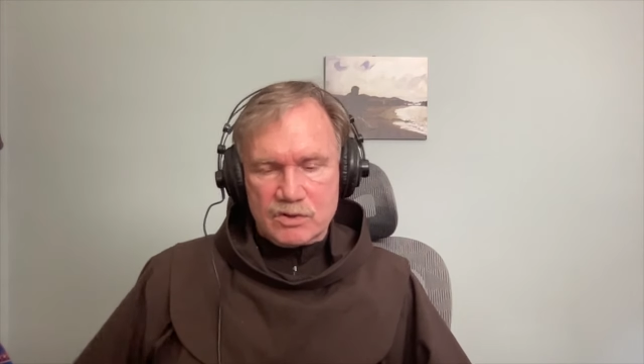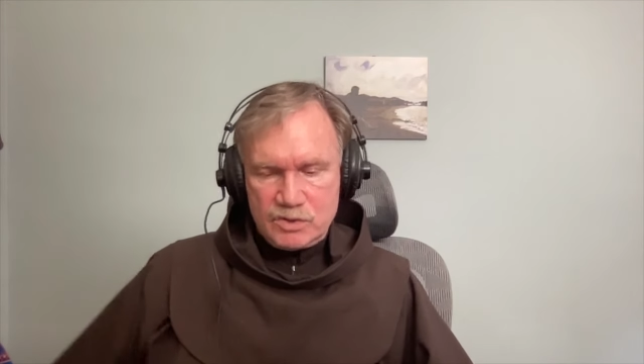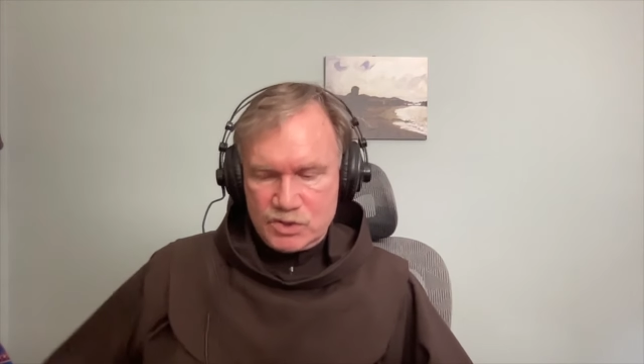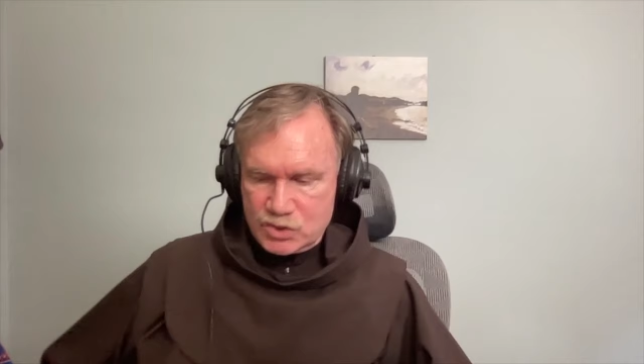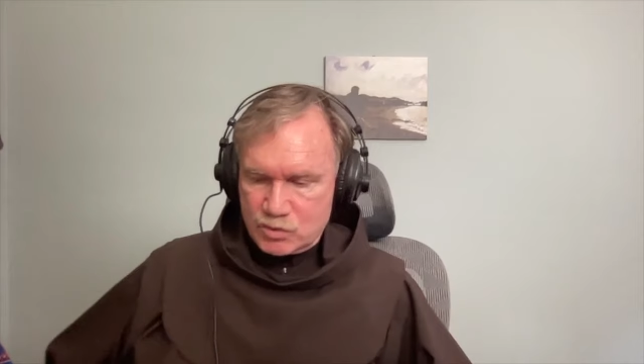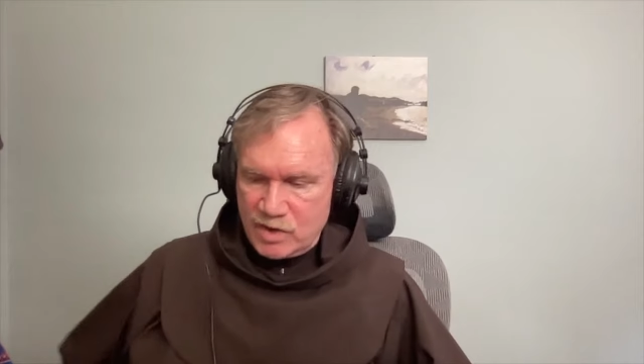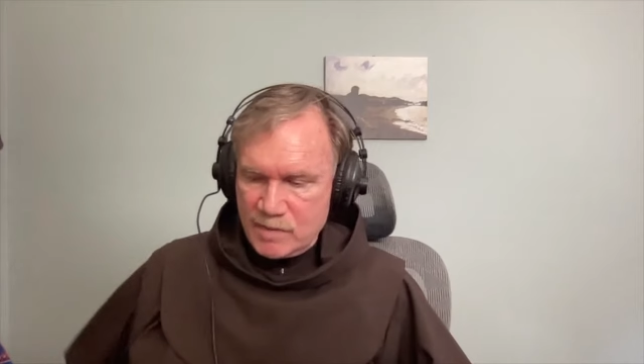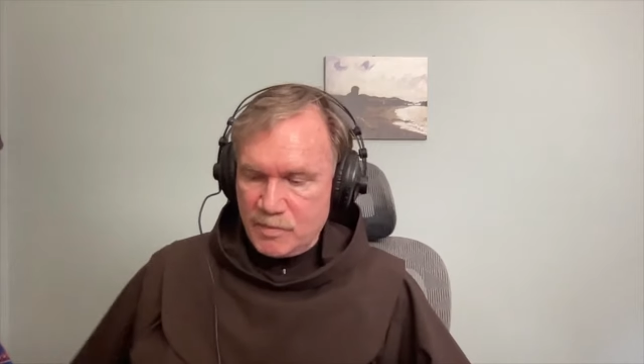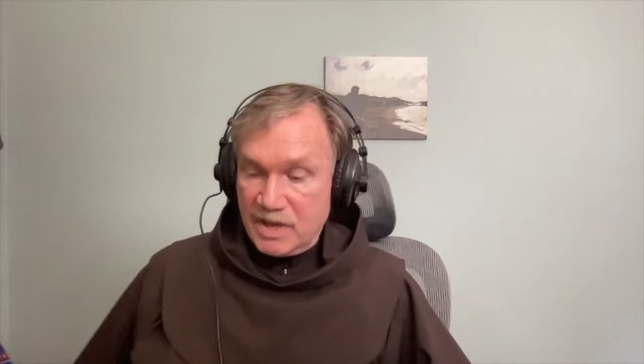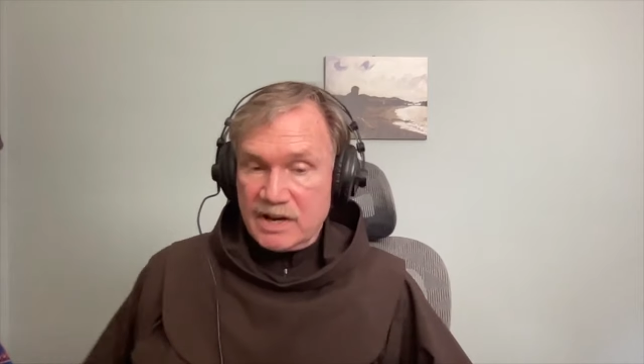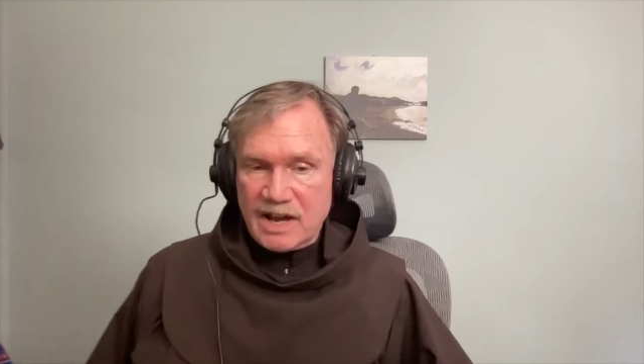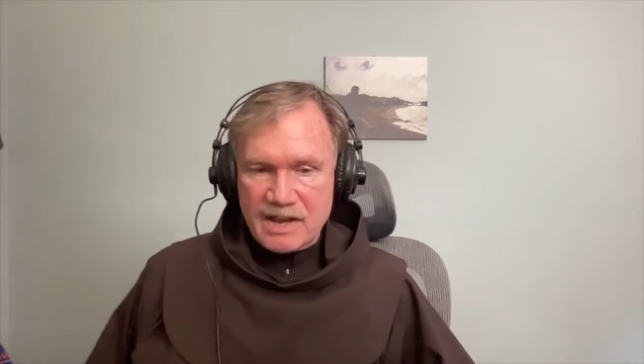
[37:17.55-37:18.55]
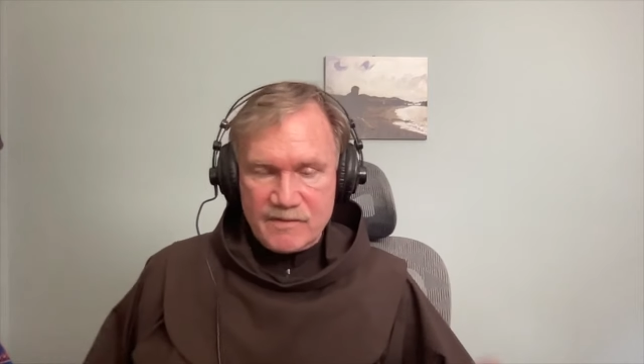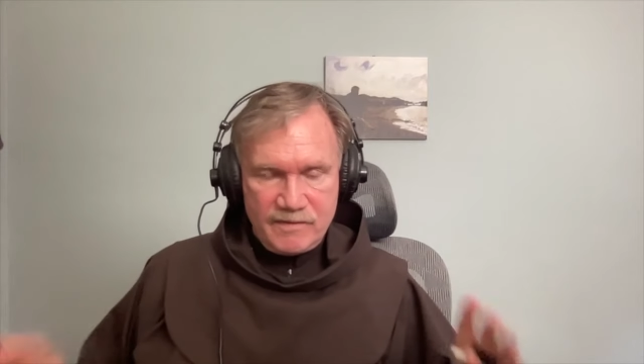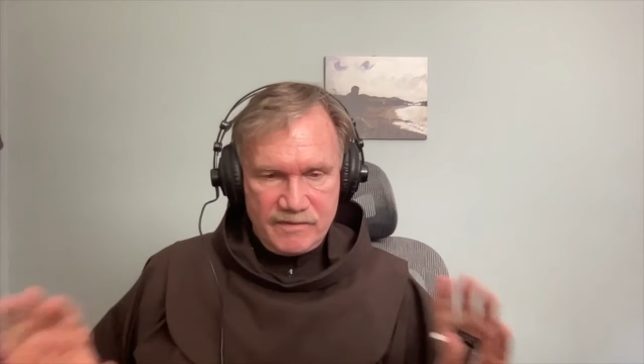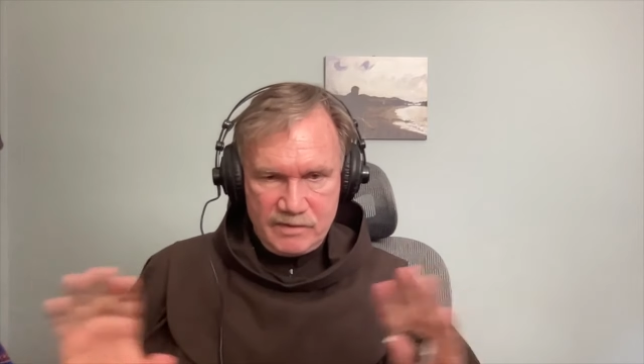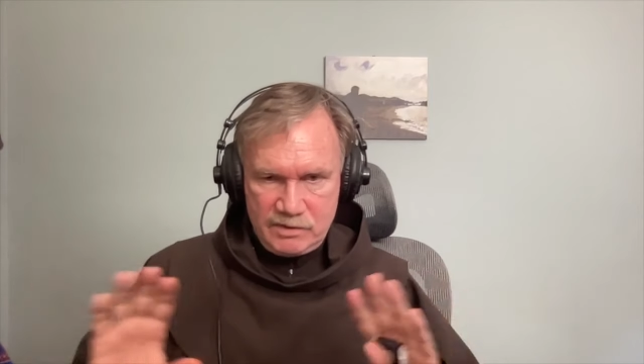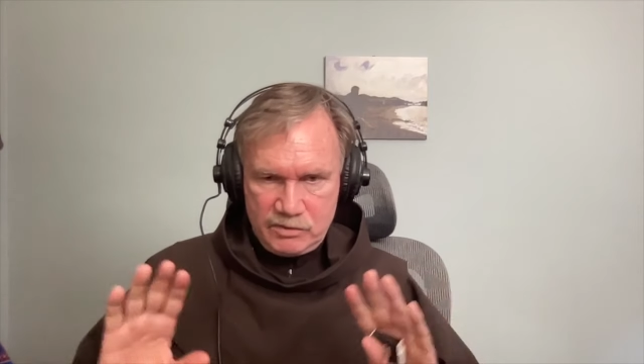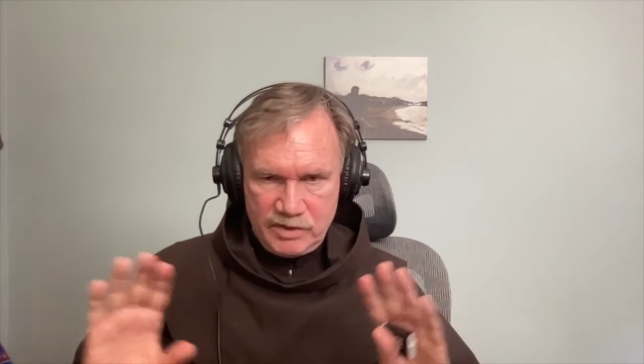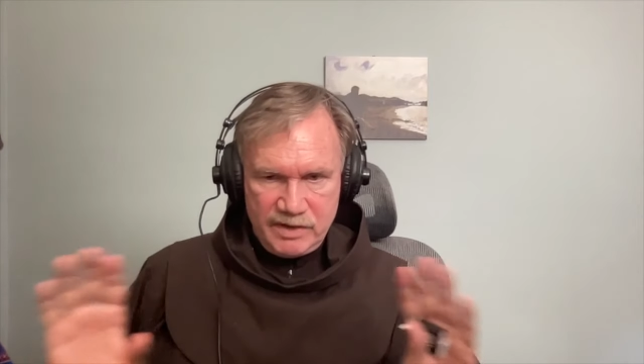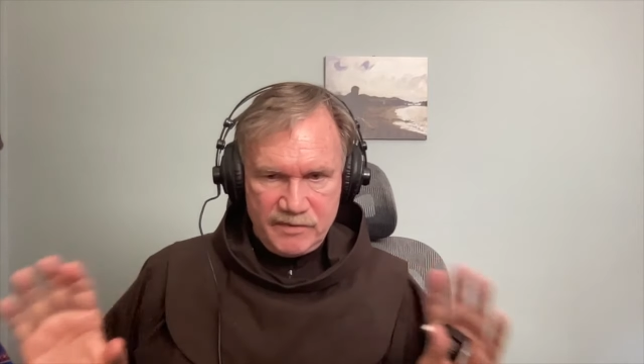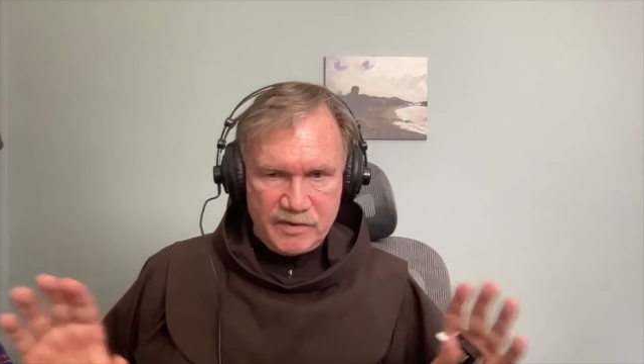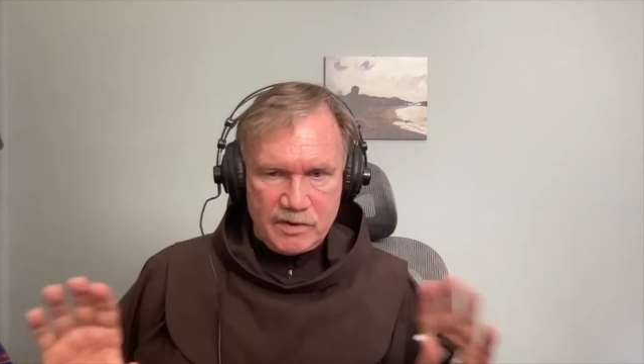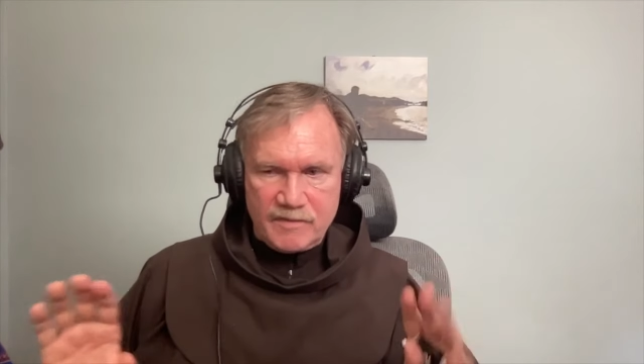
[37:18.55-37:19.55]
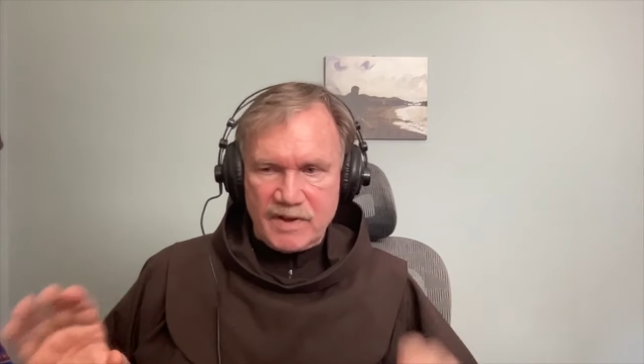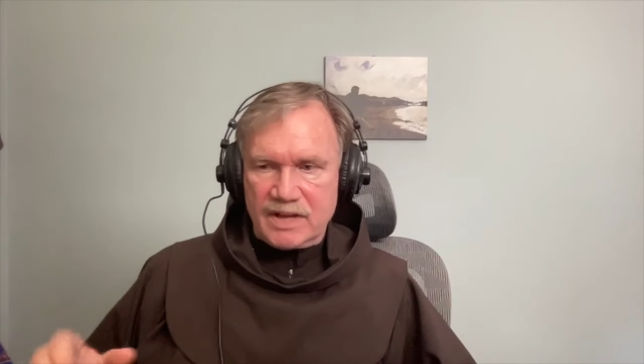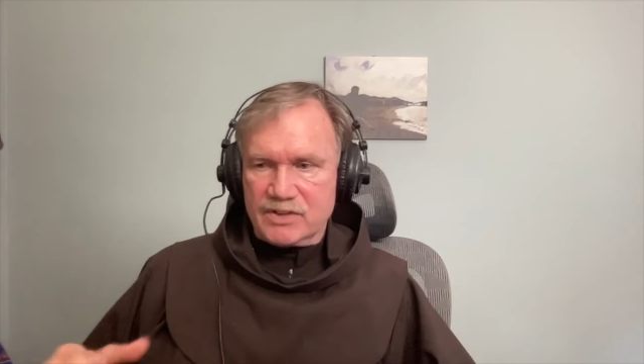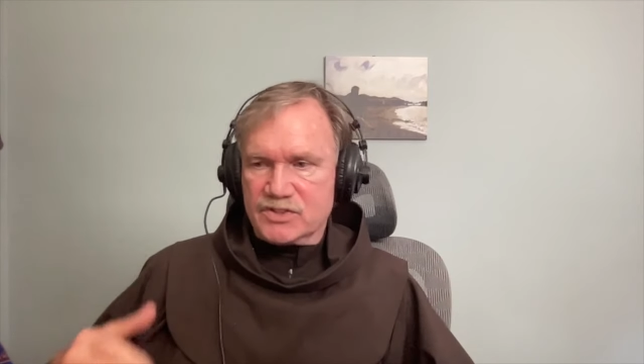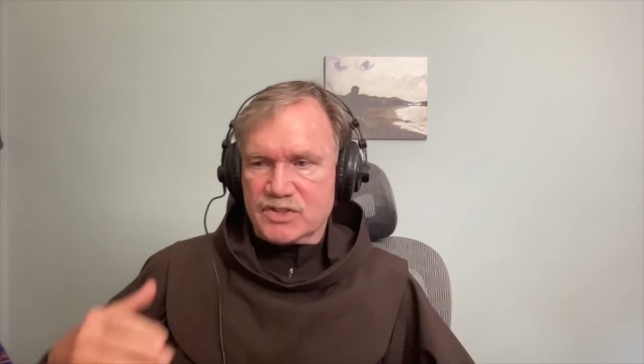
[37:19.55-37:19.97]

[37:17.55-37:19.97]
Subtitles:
and I have great fear of heights.